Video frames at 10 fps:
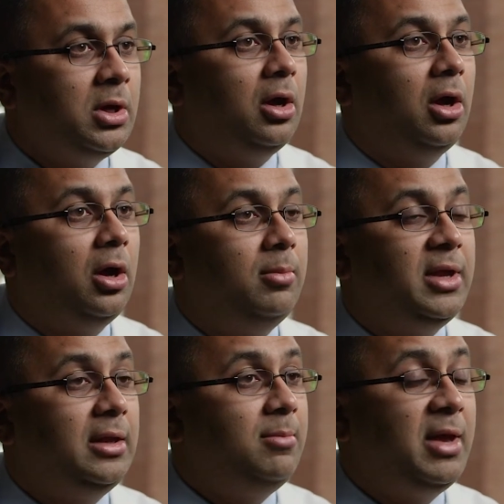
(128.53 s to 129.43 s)

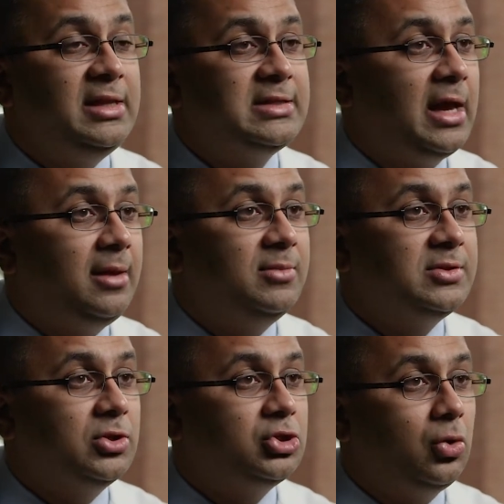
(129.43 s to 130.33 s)
and many times
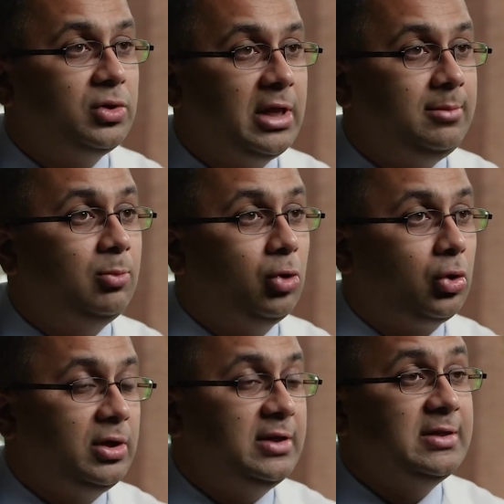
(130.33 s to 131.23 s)
the stone can be
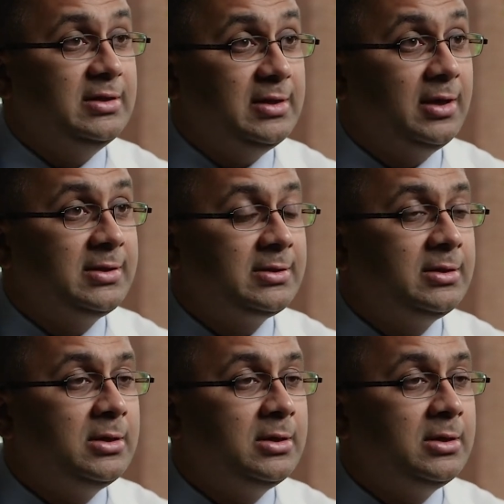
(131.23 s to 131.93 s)
broken into dust.